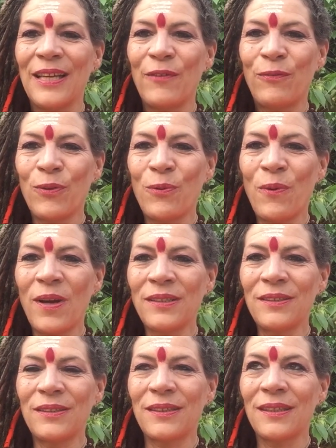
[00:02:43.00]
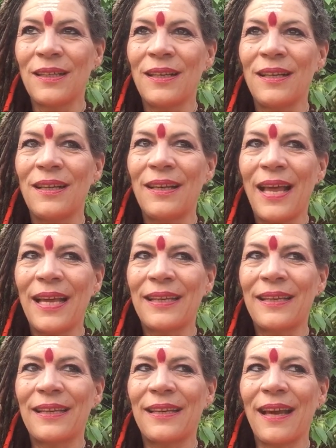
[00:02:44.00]
if you want
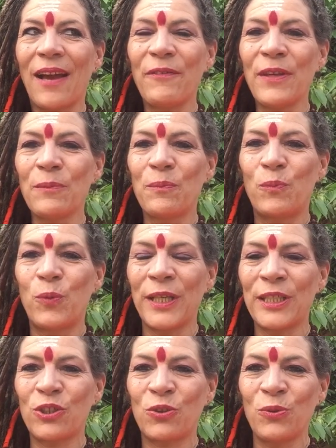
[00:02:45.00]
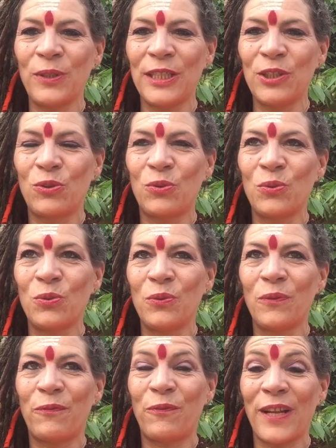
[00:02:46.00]
like having breakthrough into
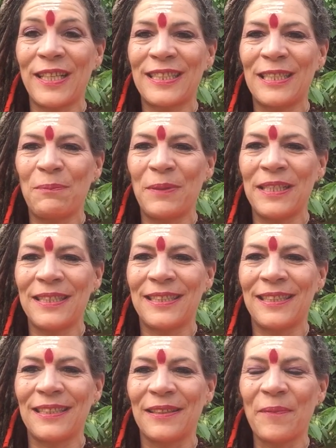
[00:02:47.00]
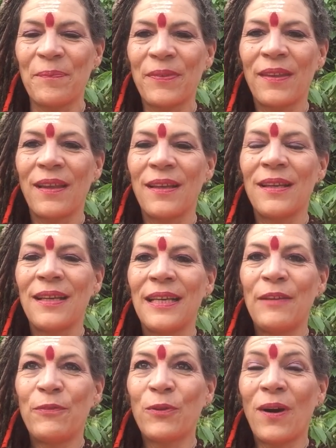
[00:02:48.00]
flexibility,
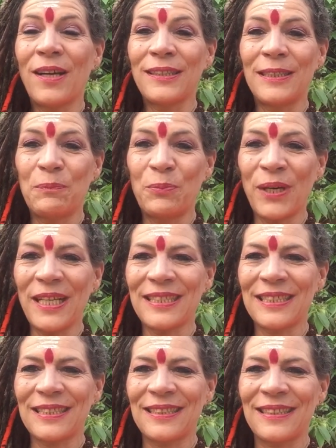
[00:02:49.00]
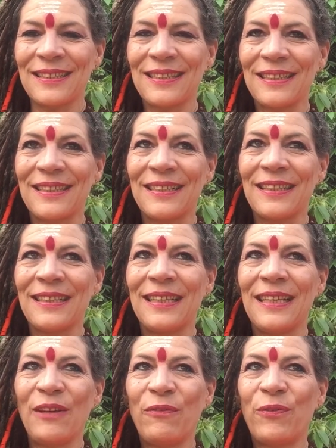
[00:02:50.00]
if you are depressed,
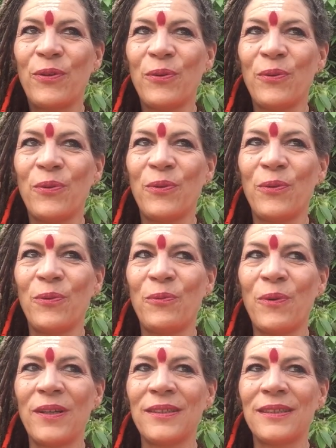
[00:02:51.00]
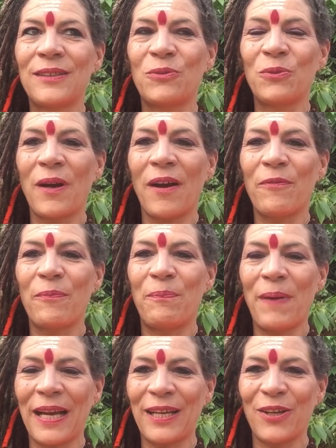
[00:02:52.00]
if you want to have
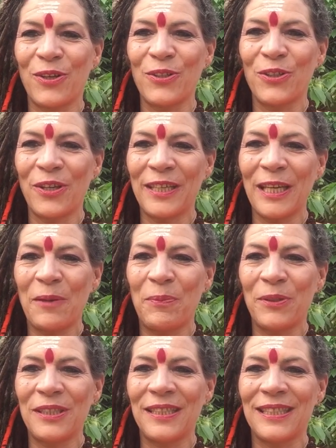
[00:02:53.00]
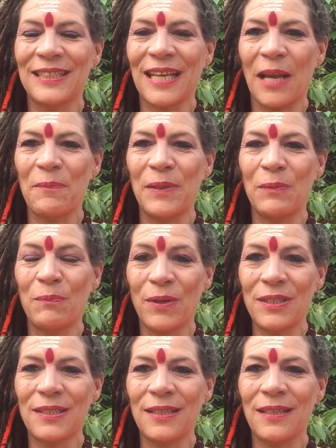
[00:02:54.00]
back a yogic bodies, I mean
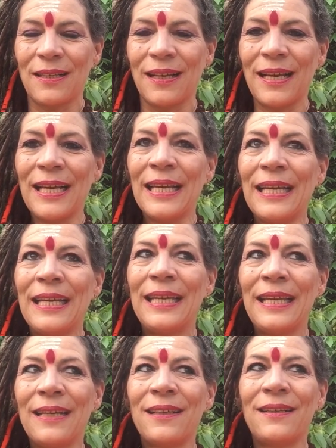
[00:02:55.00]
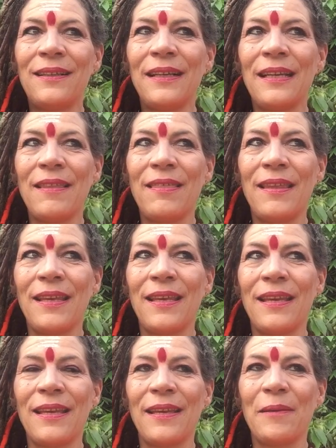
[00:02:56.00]
muscle, here in
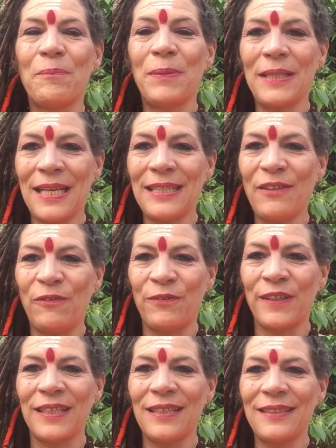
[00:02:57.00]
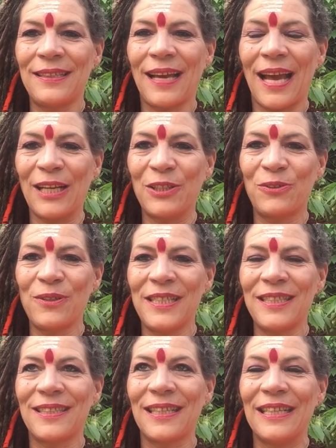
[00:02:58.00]
the Bidadi field,
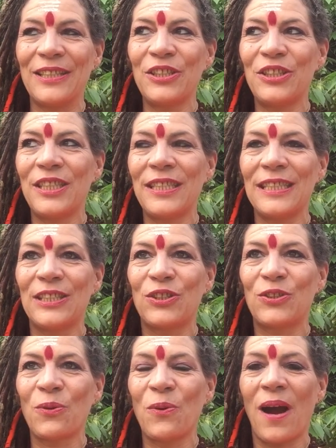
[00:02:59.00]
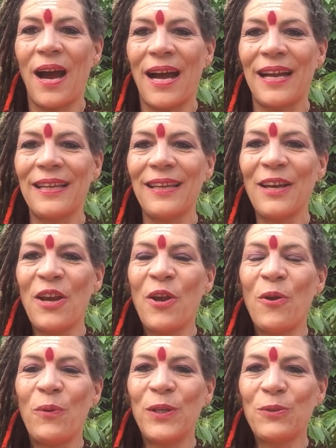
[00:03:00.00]
actually the energy is so high.
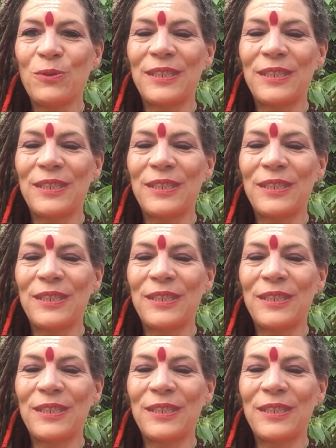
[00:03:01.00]
When you